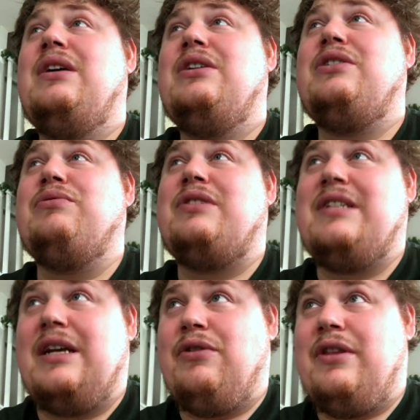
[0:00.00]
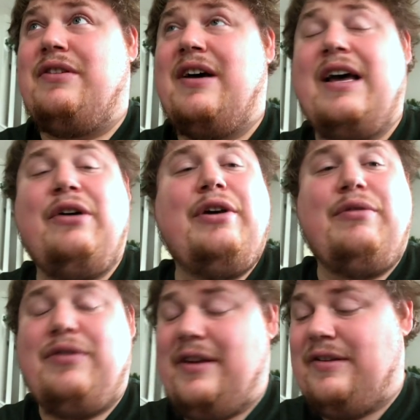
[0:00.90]
she was sick on the tile. It
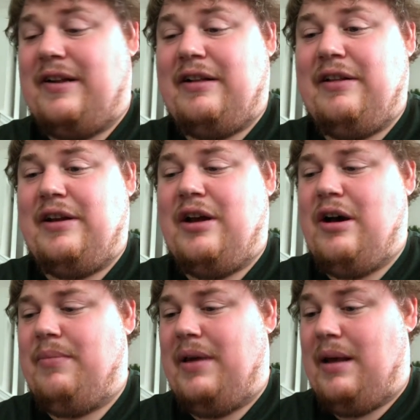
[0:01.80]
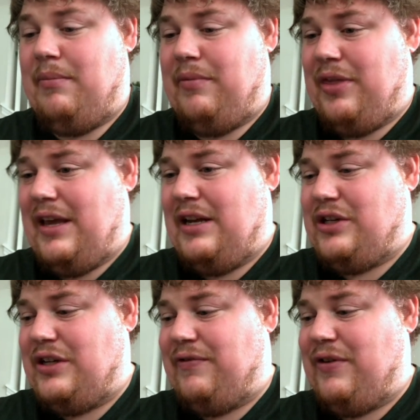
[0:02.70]
was easy to clean up. And I'm thinking
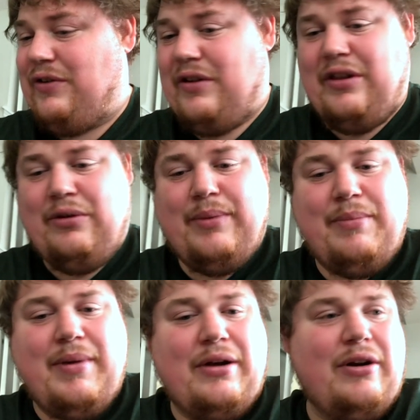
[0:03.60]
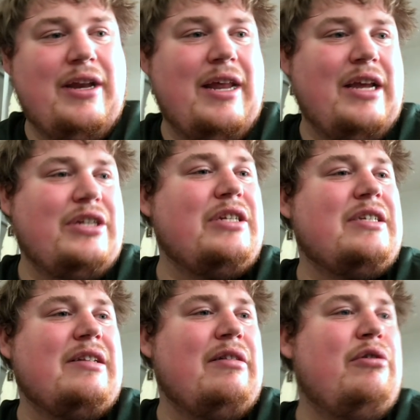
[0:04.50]
she feels a little bit better today.
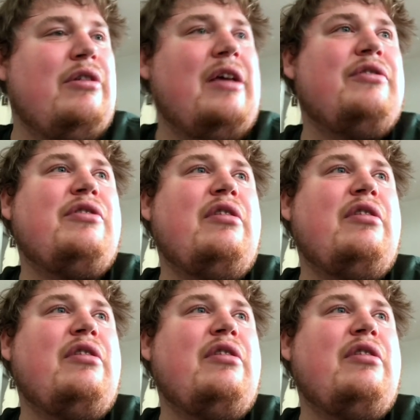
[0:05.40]
She's a little less